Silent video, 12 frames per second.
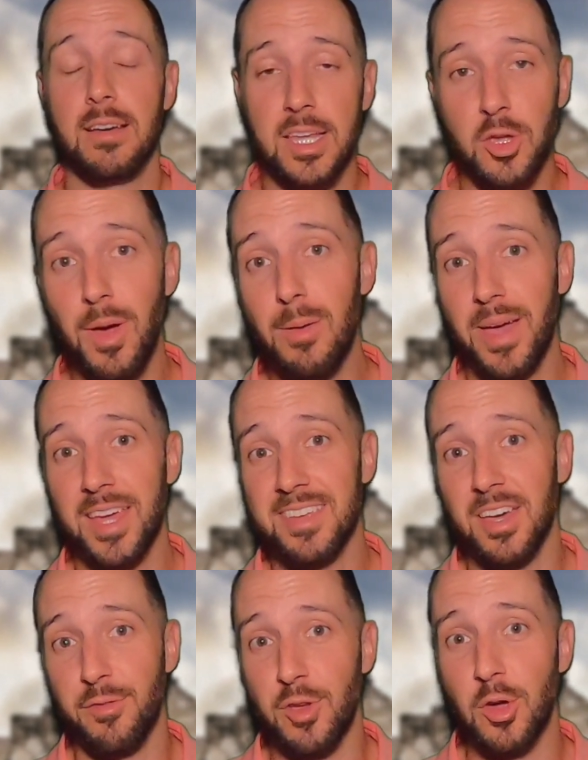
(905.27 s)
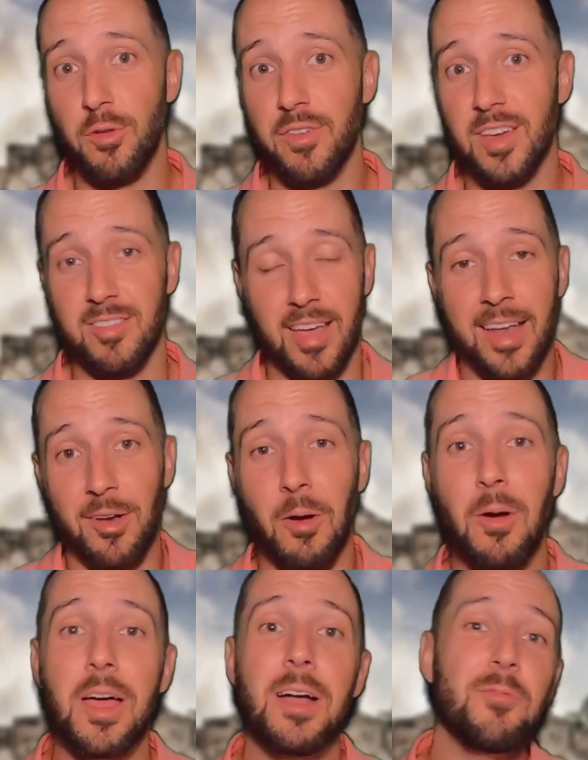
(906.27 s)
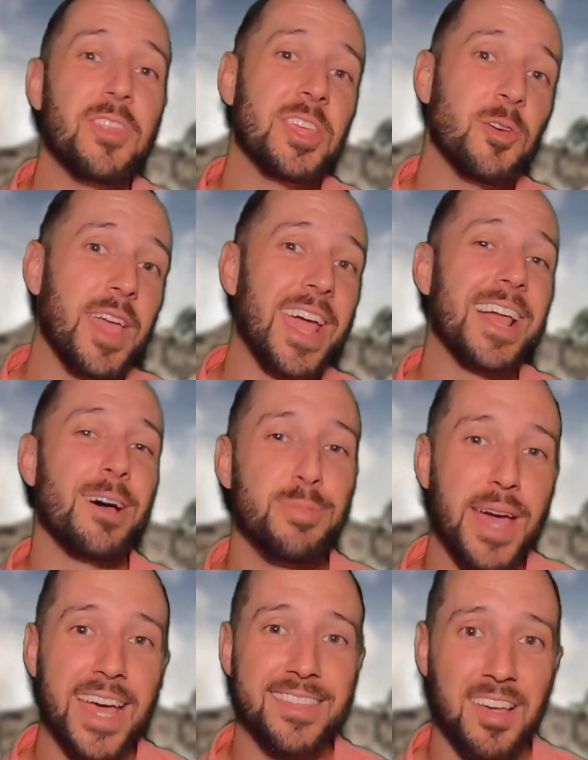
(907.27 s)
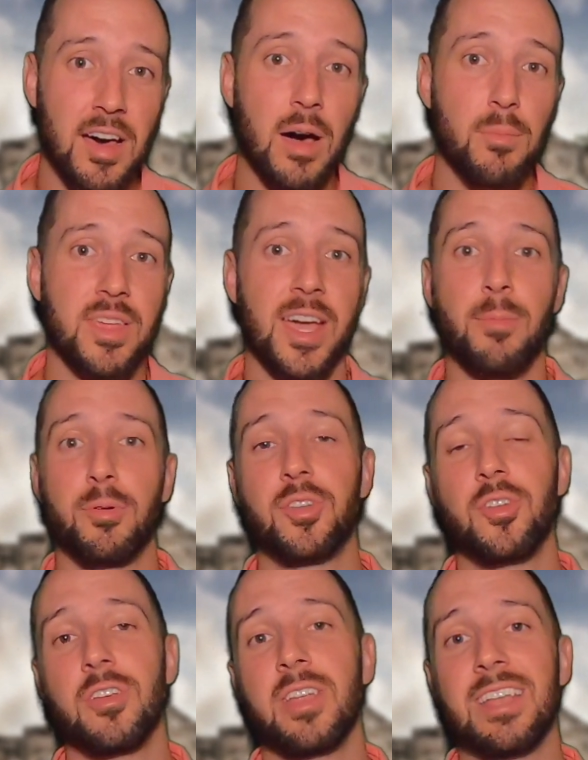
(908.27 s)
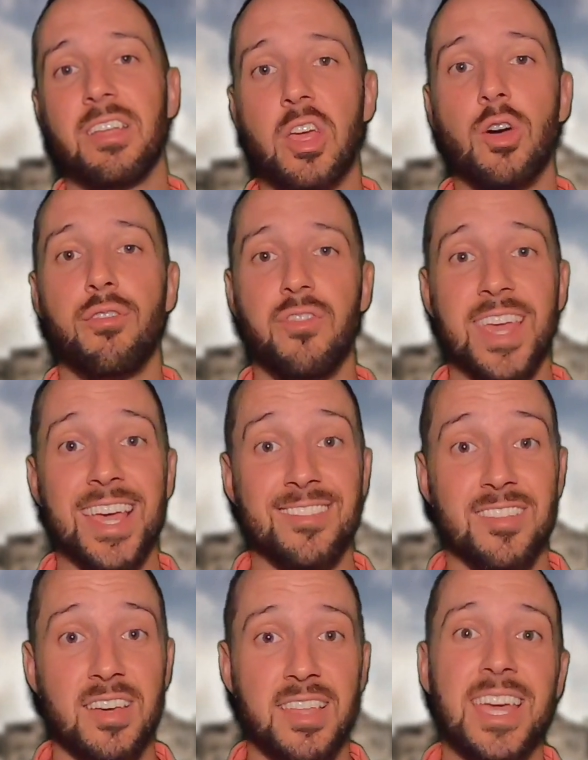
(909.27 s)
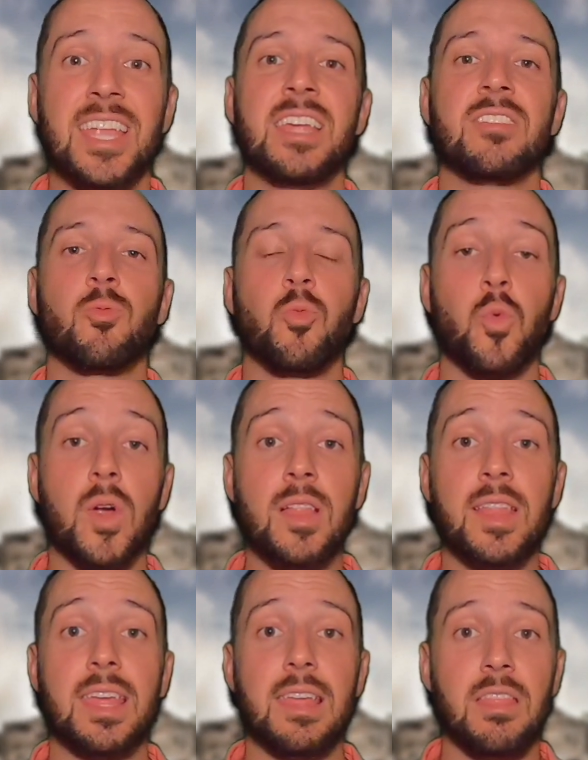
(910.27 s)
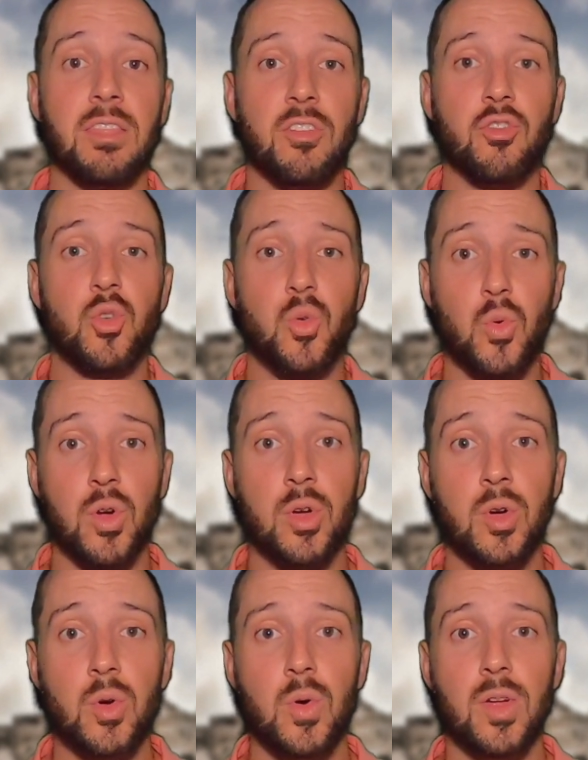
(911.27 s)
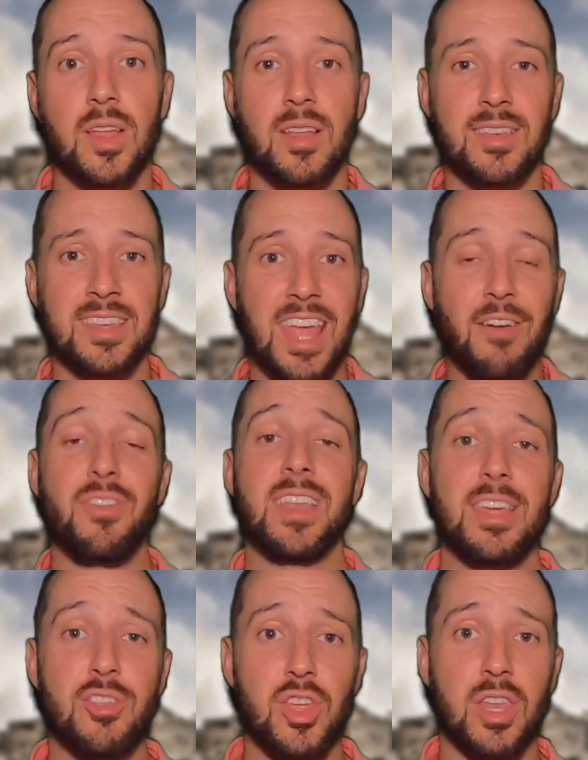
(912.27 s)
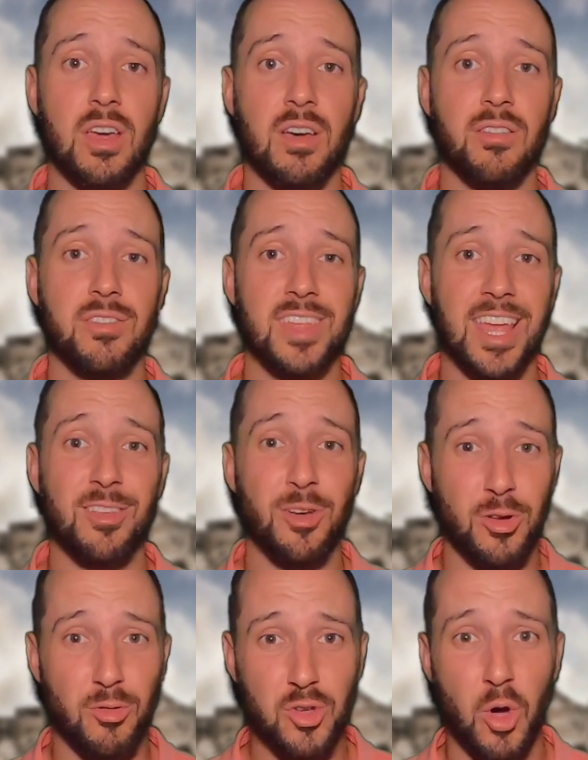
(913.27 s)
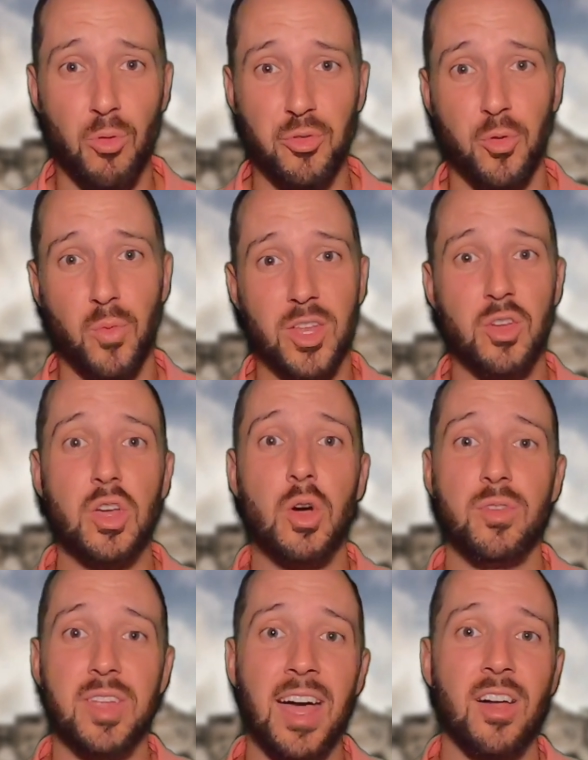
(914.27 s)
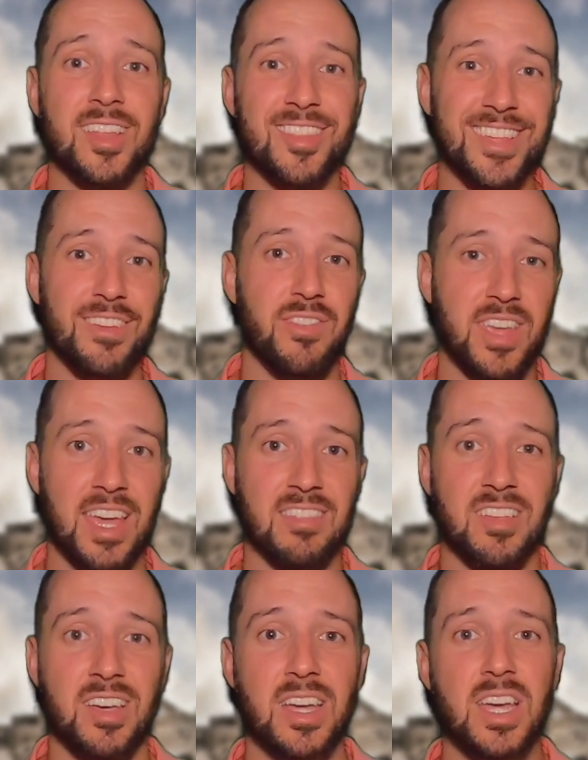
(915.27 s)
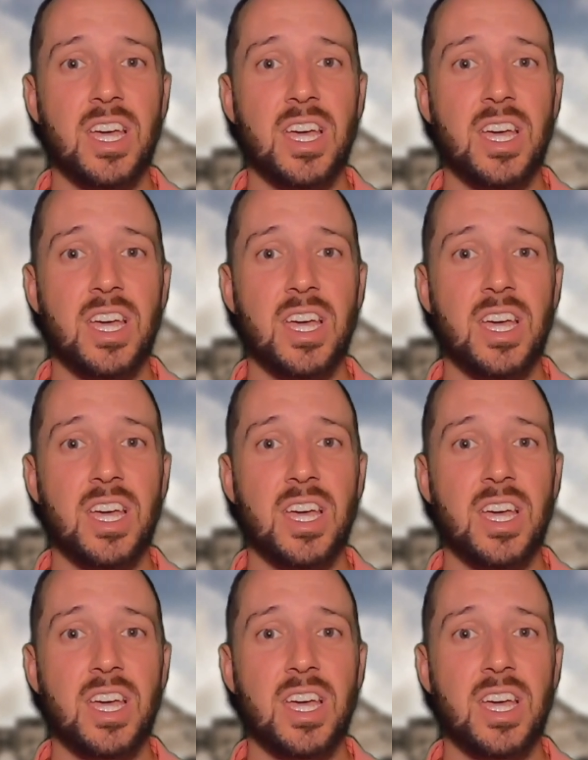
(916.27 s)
You might pass out if you go to Fiesta. I don't know. You cannot pass up the opportunity to go to Fiesta. It is really the true definition of San Antonio's culture when you go down and see Fiesta.